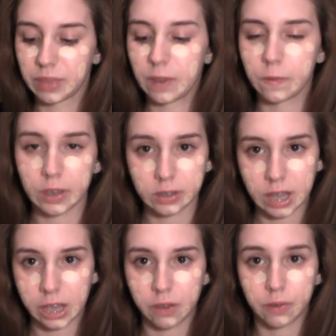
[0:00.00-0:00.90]
it
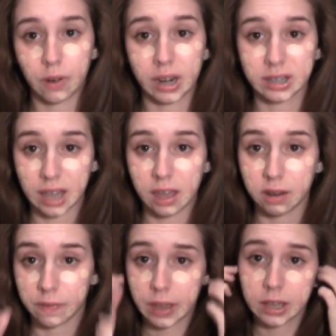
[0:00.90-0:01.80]
feels like you've already set
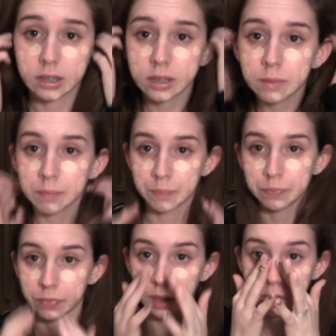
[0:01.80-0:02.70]
your face.
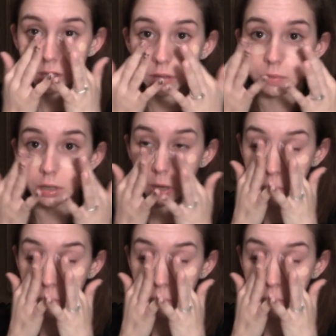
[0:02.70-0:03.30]
So I'm just